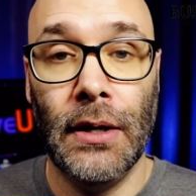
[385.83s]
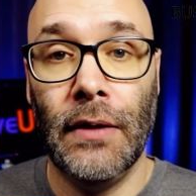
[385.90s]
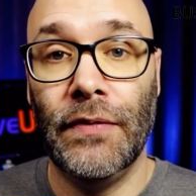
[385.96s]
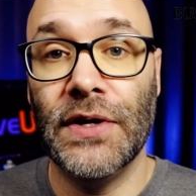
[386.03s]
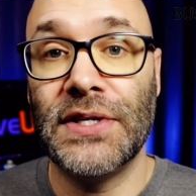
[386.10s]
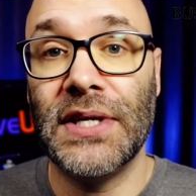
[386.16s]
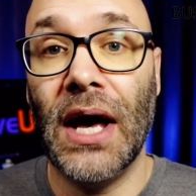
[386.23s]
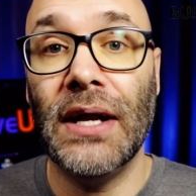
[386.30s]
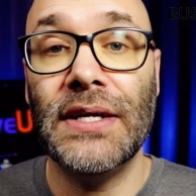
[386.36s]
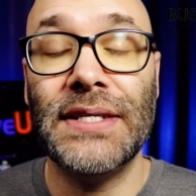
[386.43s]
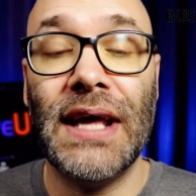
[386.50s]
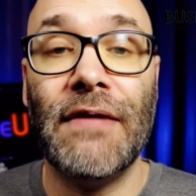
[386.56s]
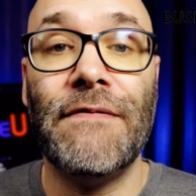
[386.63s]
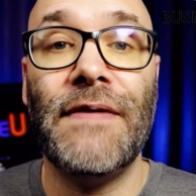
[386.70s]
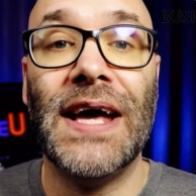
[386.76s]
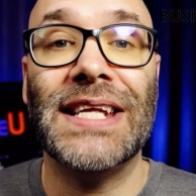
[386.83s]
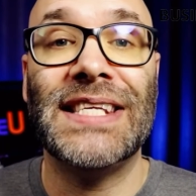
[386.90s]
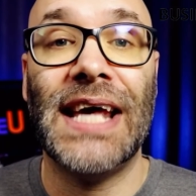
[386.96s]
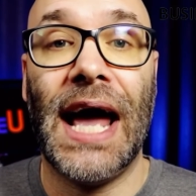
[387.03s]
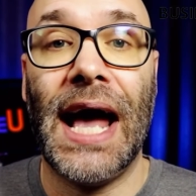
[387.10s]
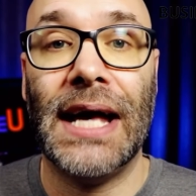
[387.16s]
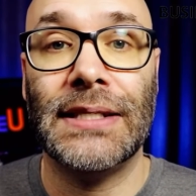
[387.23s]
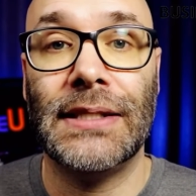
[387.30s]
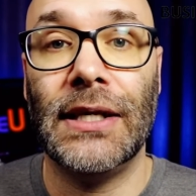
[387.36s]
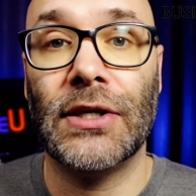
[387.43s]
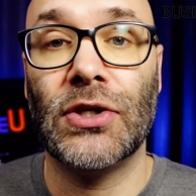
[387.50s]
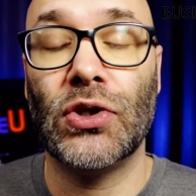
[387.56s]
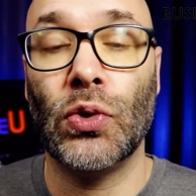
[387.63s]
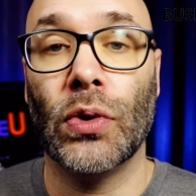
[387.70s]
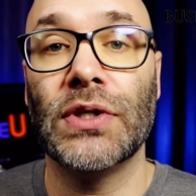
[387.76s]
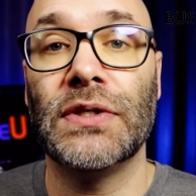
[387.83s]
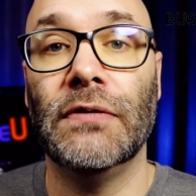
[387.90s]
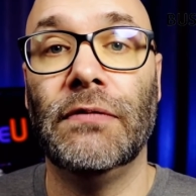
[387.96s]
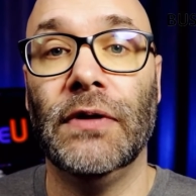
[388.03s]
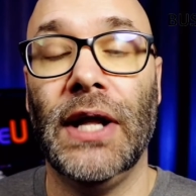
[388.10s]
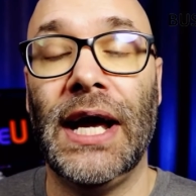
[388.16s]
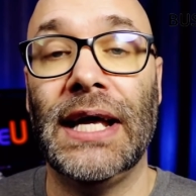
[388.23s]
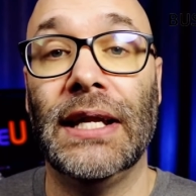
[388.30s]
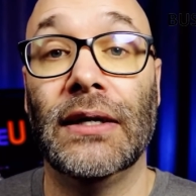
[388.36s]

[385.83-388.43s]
The sun is a fantastic source of light.